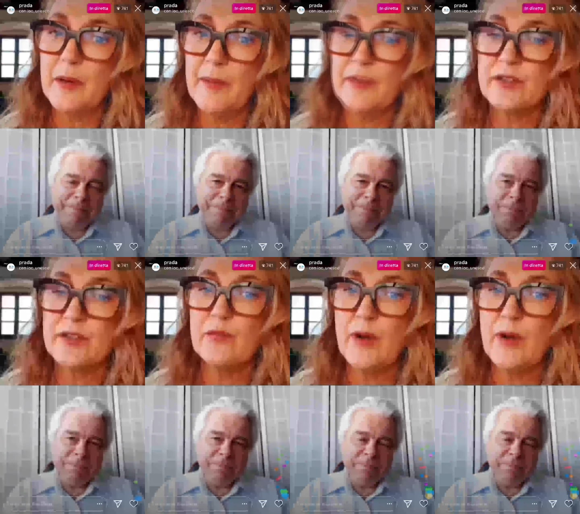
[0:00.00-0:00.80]
Speaker 1: increasing
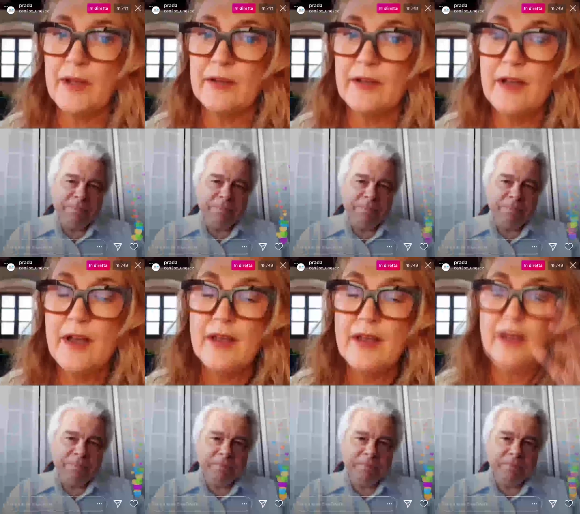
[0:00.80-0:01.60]
amount of
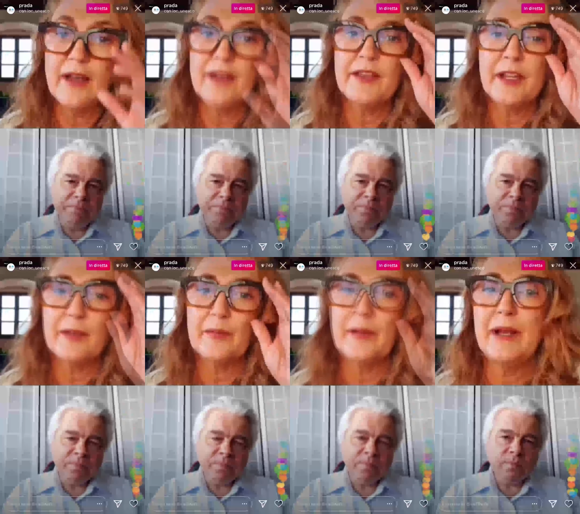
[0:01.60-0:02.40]
women that
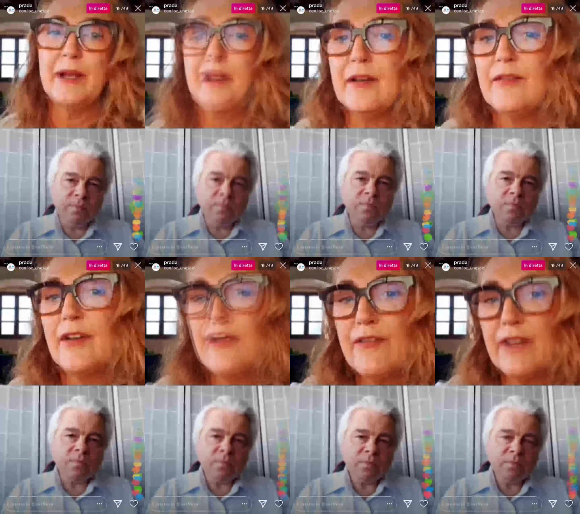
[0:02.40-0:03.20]
I think
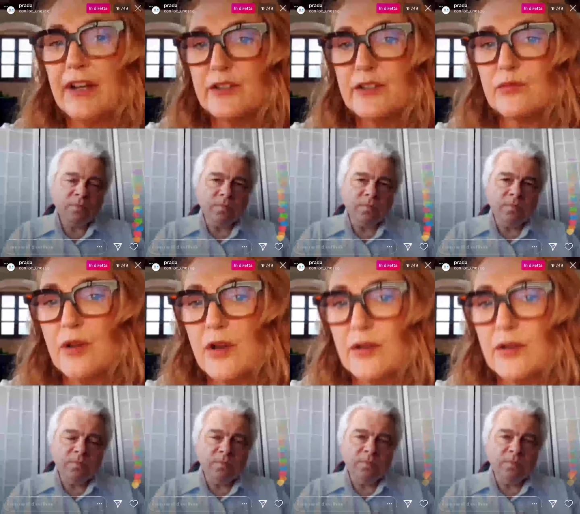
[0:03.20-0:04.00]
play a very
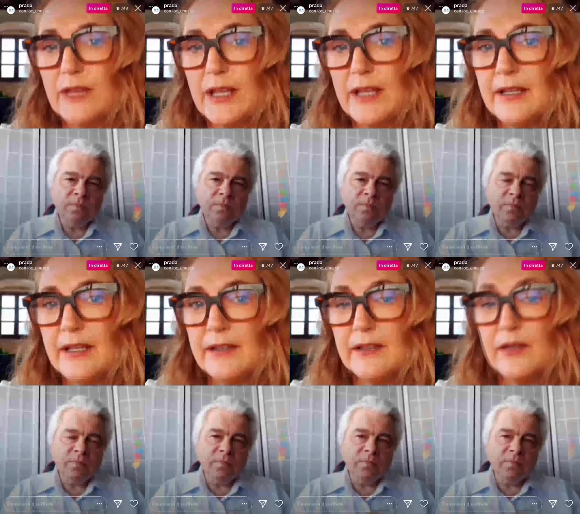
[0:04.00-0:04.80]
vital role
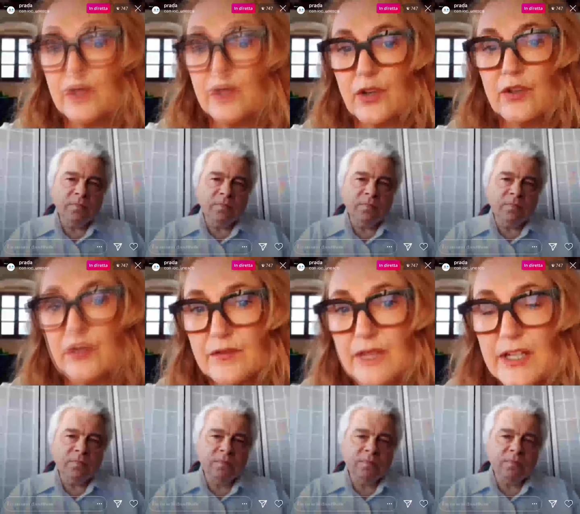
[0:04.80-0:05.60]
in
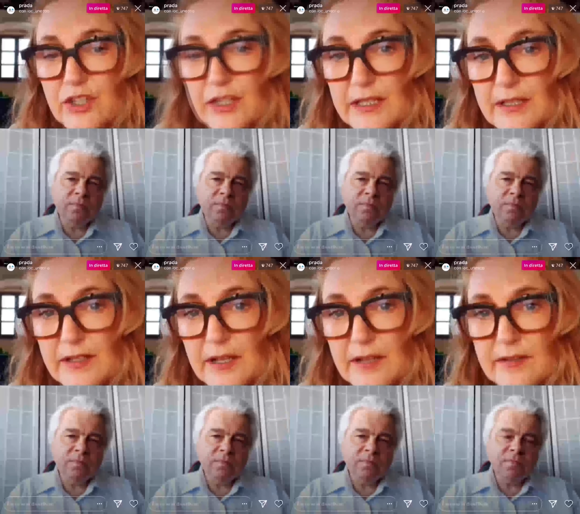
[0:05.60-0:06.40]
ocean
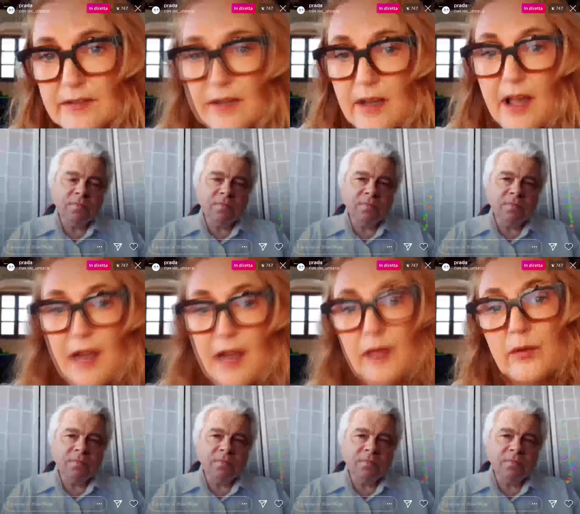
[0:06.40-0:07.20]
conservation these days.
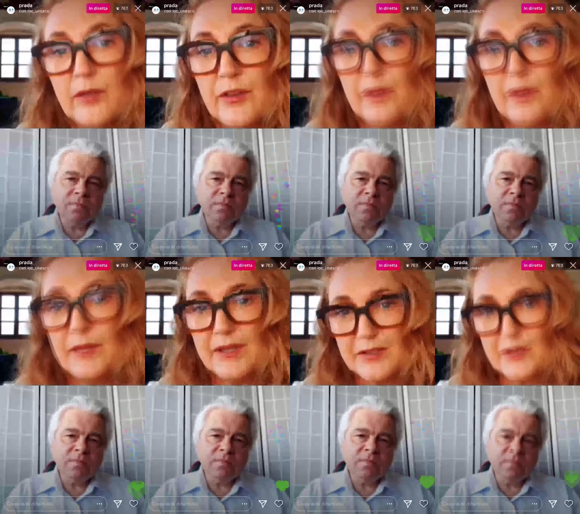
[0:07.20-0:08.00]
And one
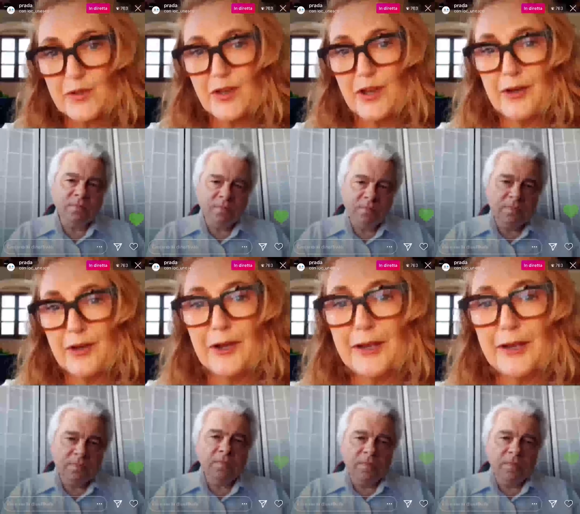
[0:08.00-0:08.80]
of them is
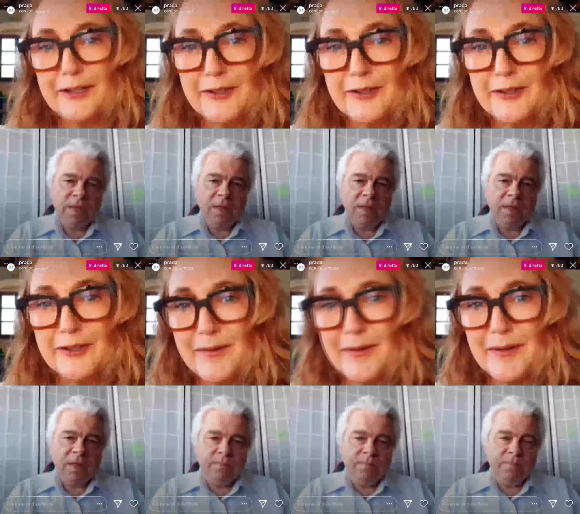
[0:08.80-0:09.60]
uh, our head
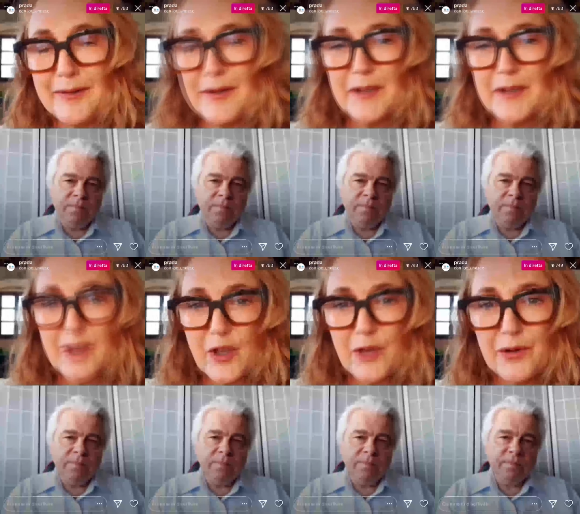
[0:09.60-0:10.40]
in, in uh,
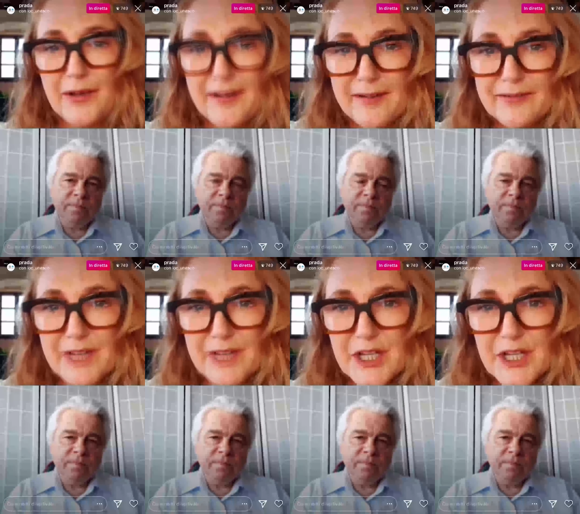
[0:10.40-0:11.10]
UNESCO,